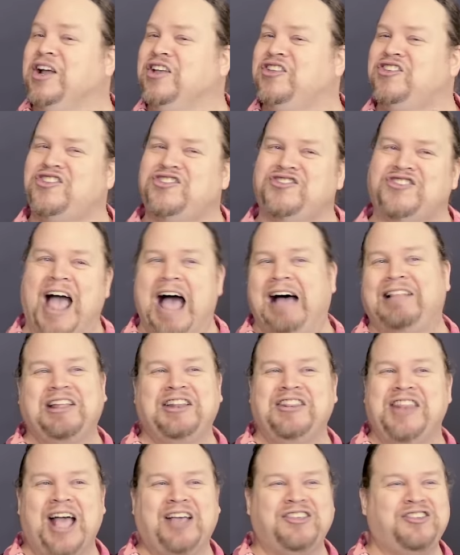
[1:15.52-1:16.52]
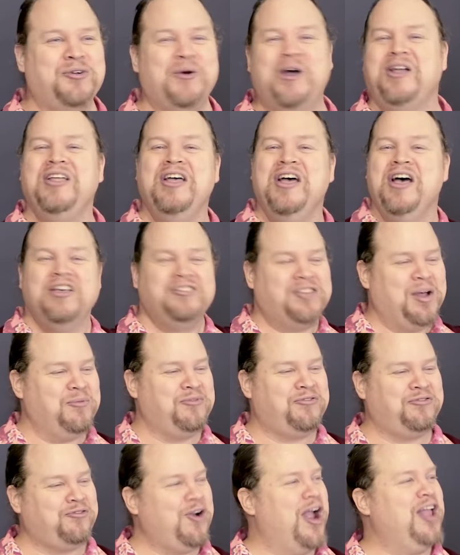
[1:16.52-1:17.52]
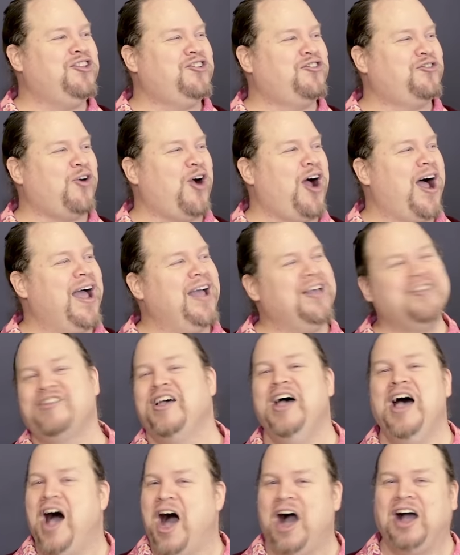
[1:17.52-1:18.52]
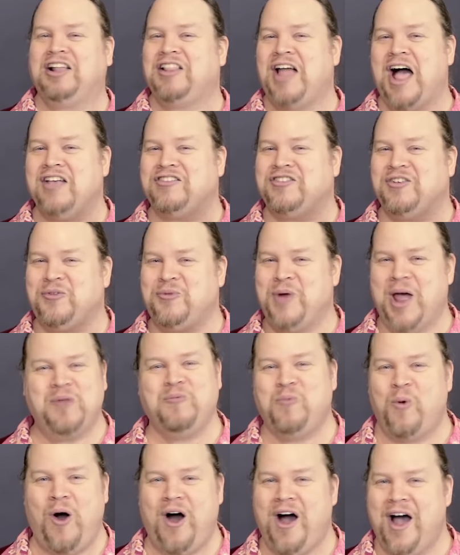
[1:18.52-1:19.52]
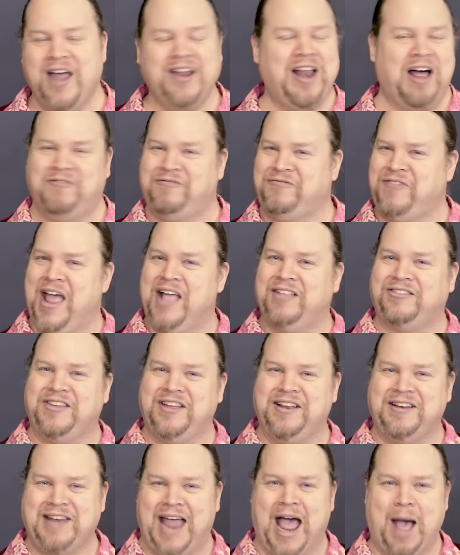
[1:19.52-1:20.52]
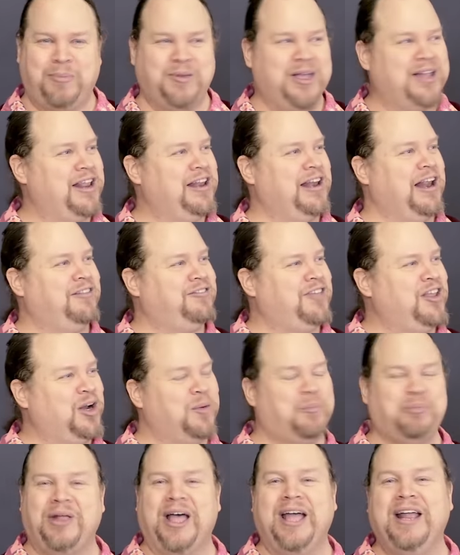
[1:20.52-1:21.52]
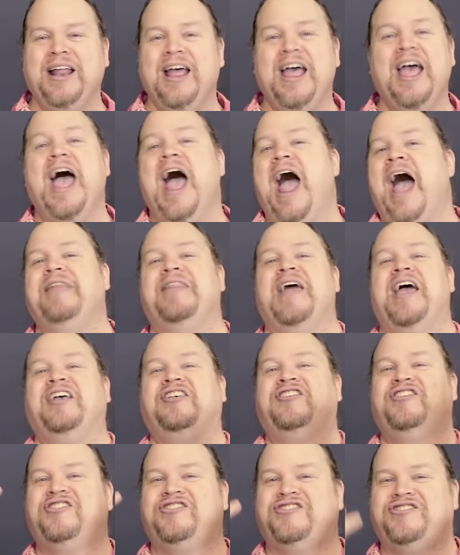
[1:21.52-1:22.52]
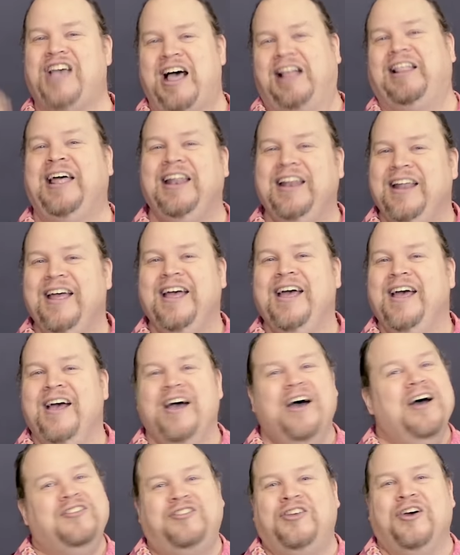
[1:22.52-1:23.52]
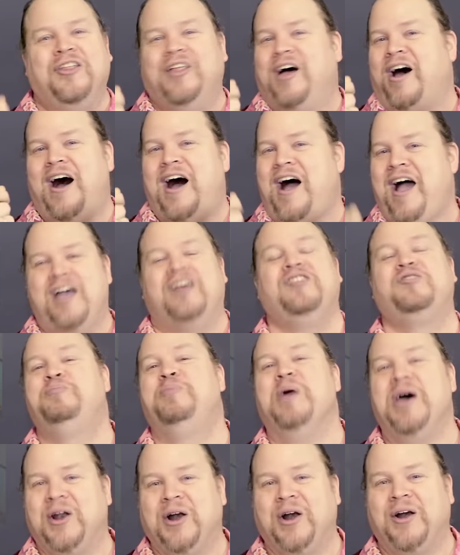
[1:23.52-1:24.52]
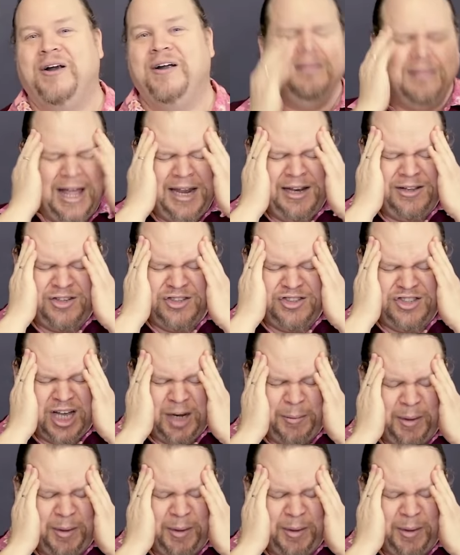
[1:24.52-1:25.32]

put a salad next to it, some french fries, a glass of red wine, a fancy napkin, and a dinner plate, and they sell it to the highest bidder. Ladies and